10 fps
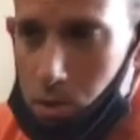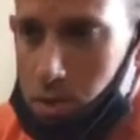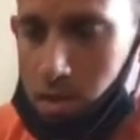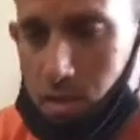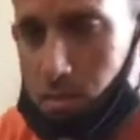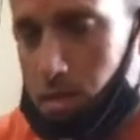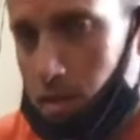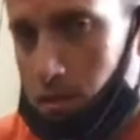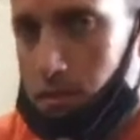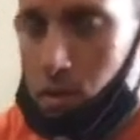doing
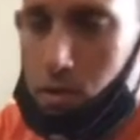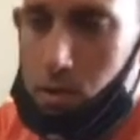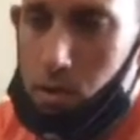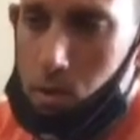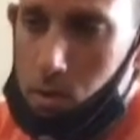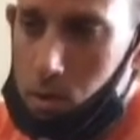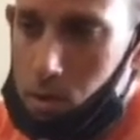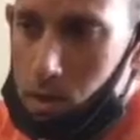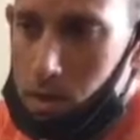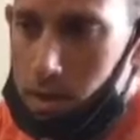something further
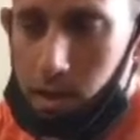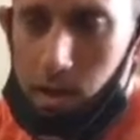or